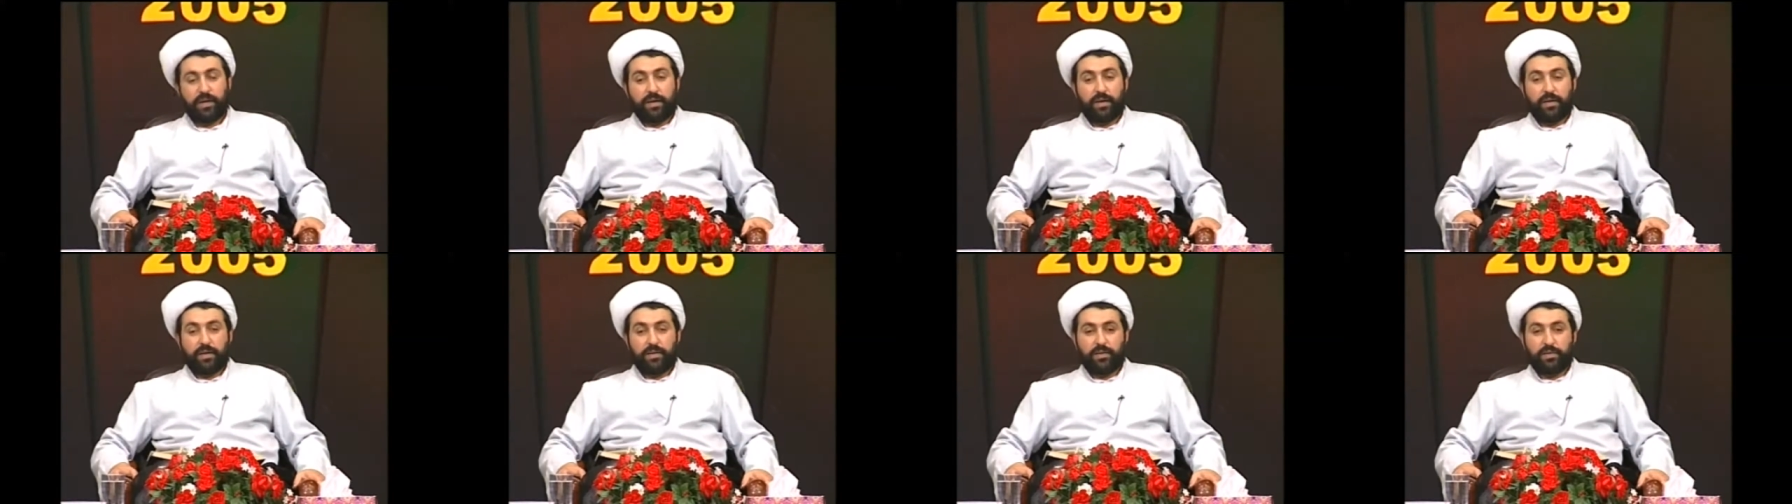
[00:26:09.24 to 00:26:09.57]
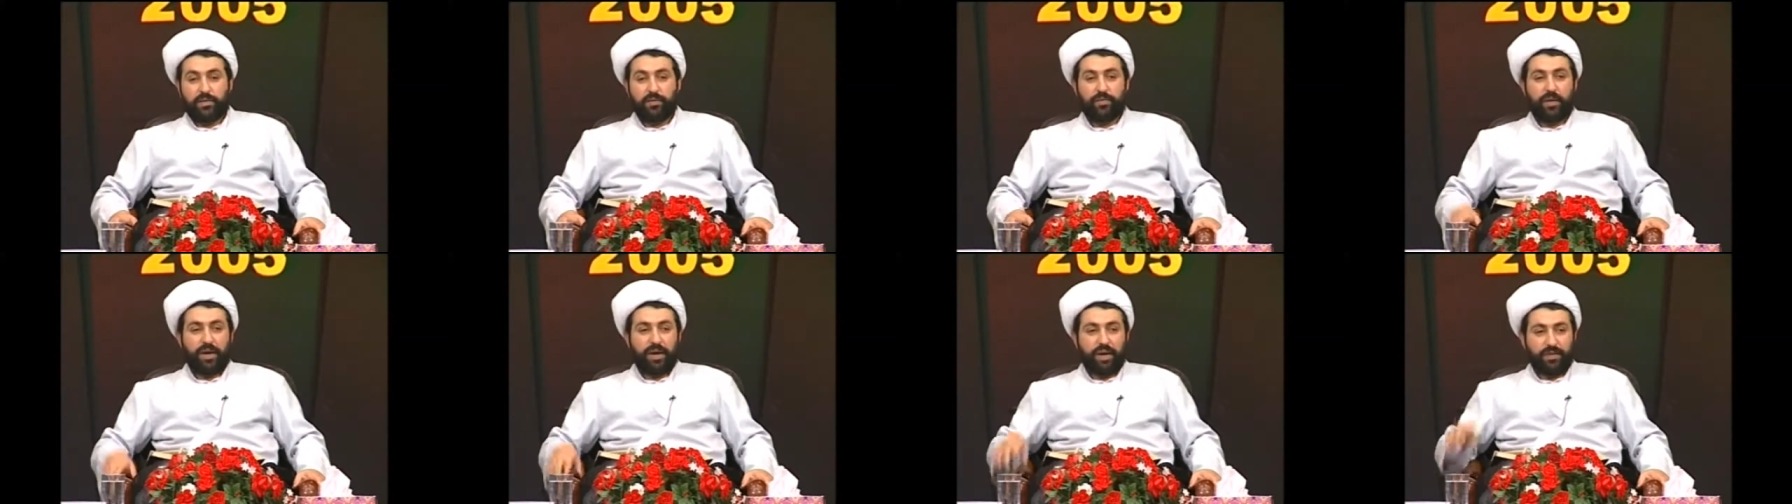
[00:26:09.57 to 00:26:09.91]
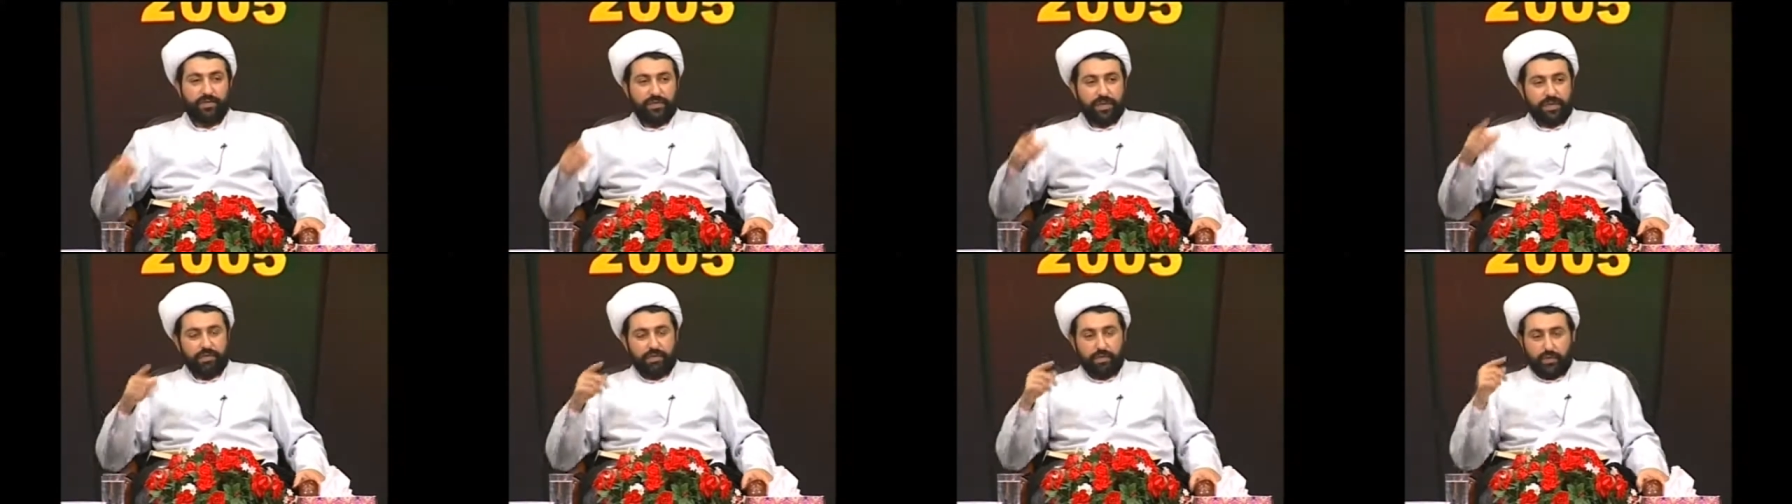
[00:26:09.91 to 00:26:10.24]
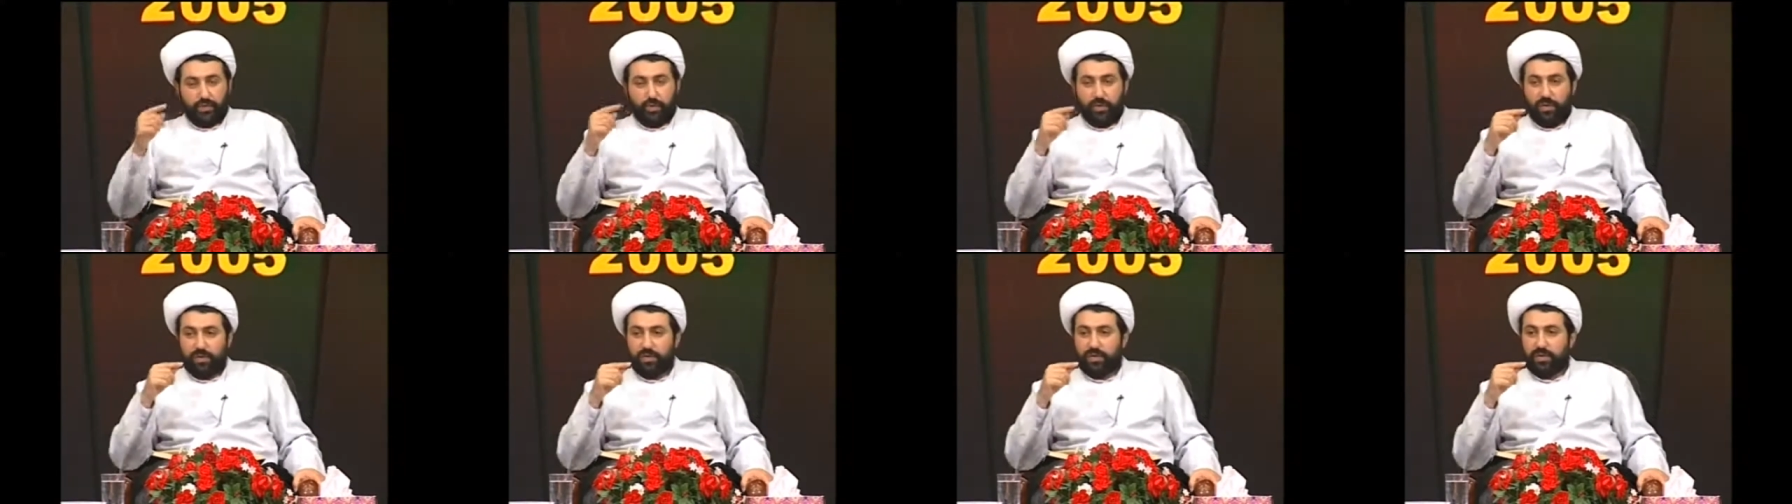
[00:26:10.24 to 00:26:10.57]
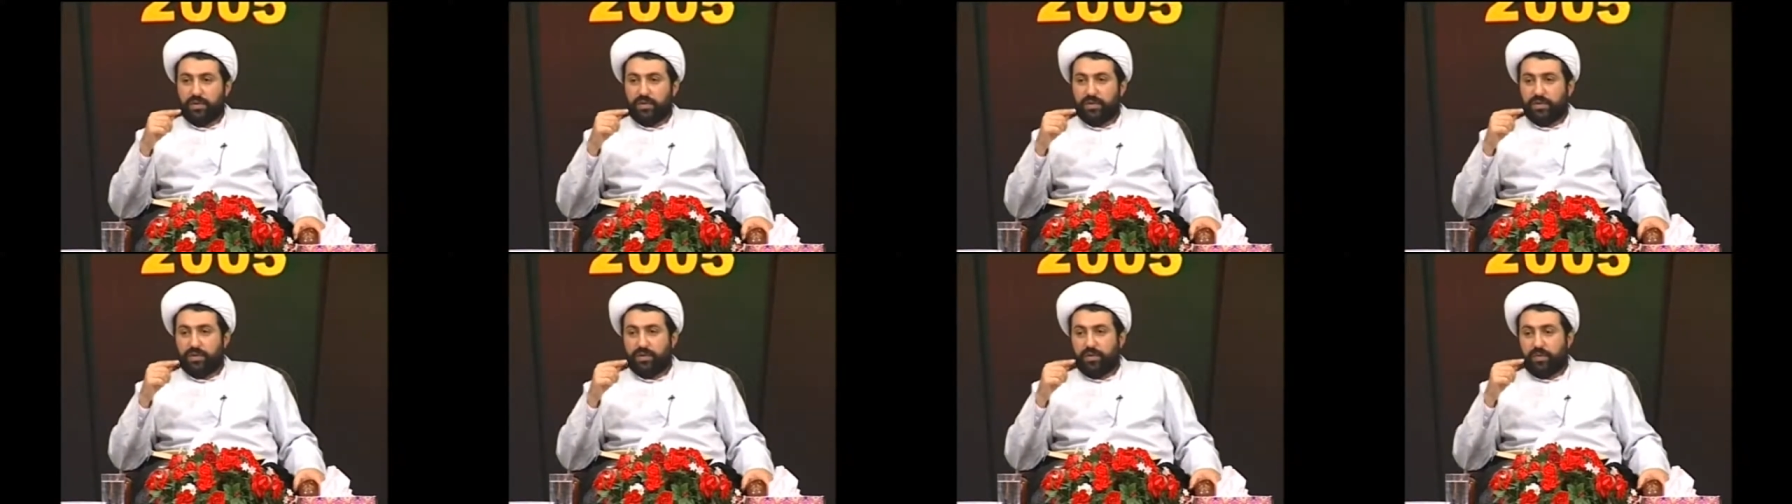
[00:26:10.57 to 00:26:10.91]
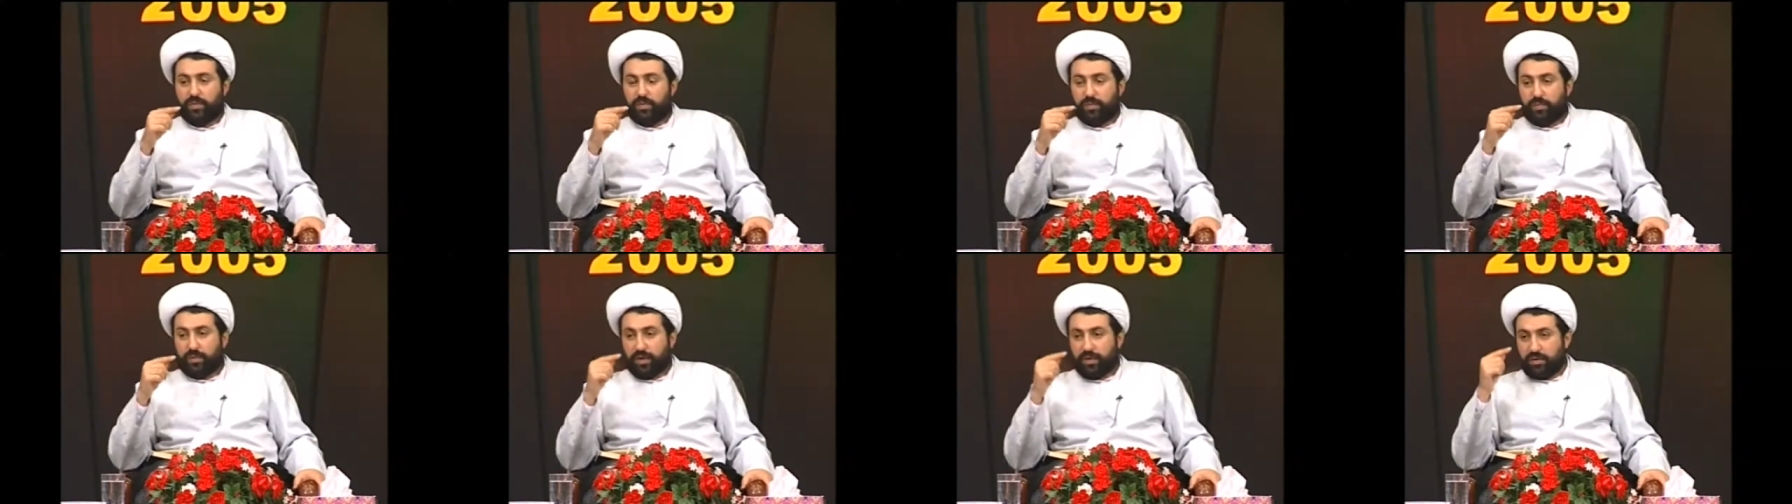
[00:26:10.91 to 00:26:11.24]
So one of them told,
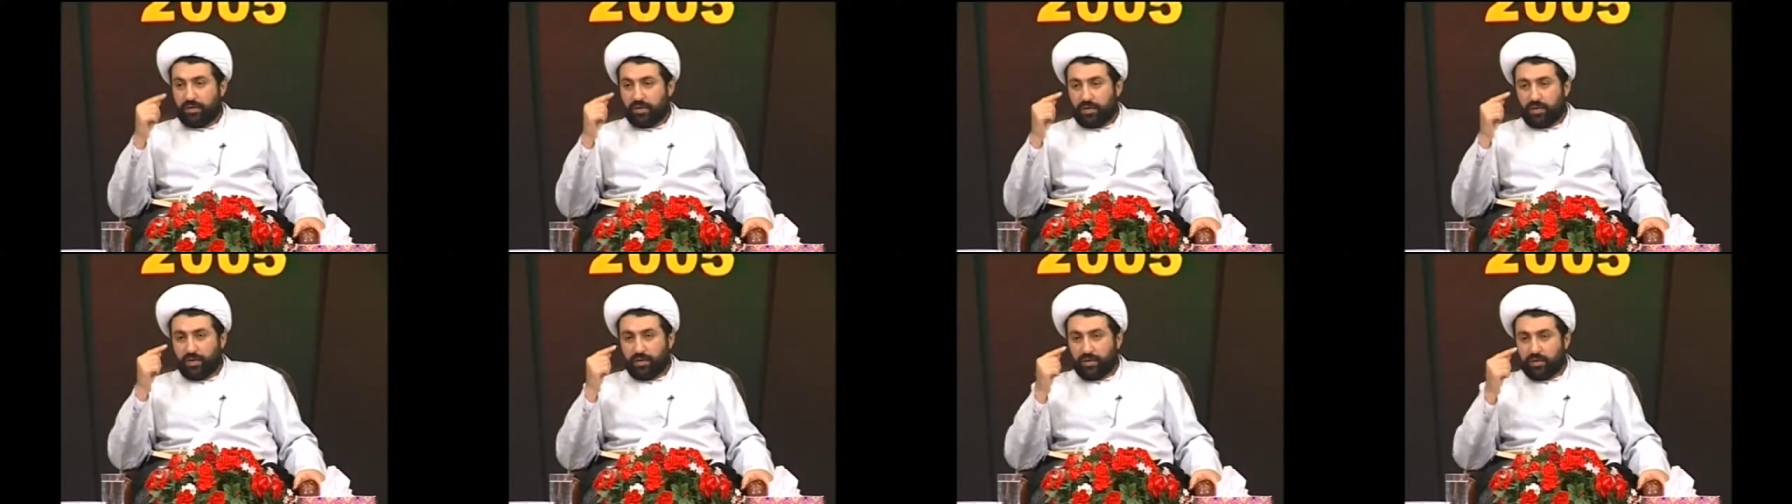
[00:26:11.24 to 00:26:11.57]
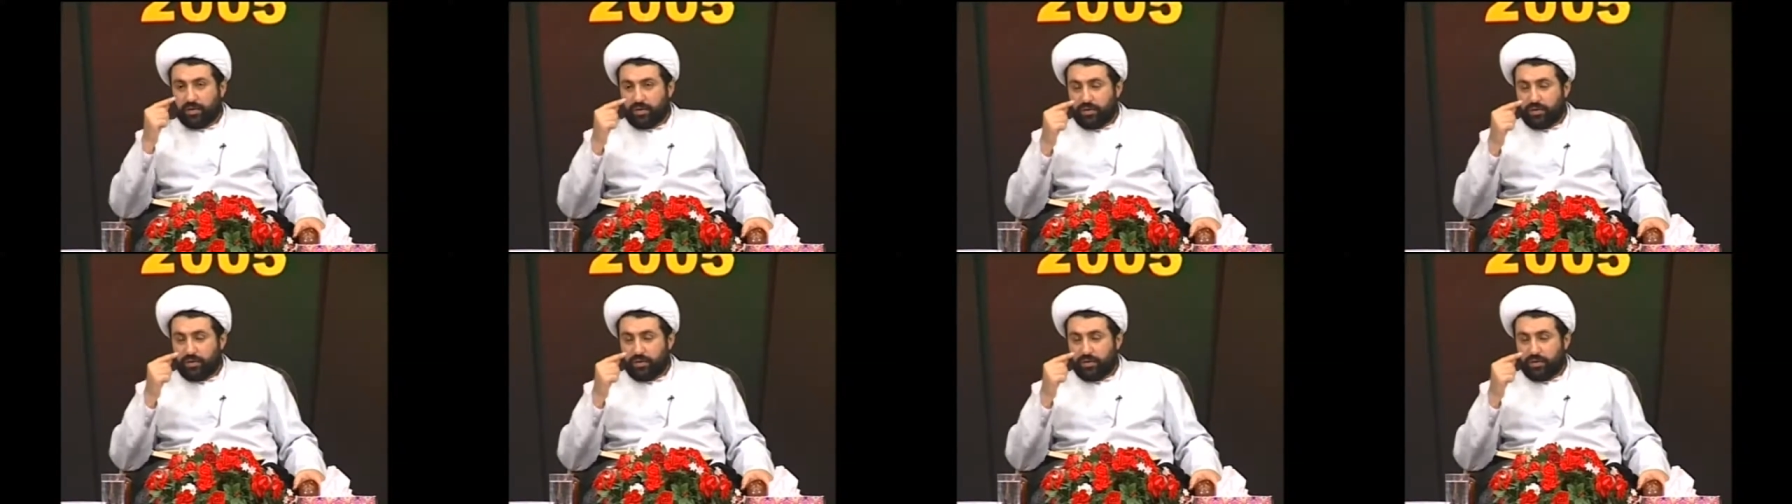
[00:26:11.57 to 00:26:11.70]
but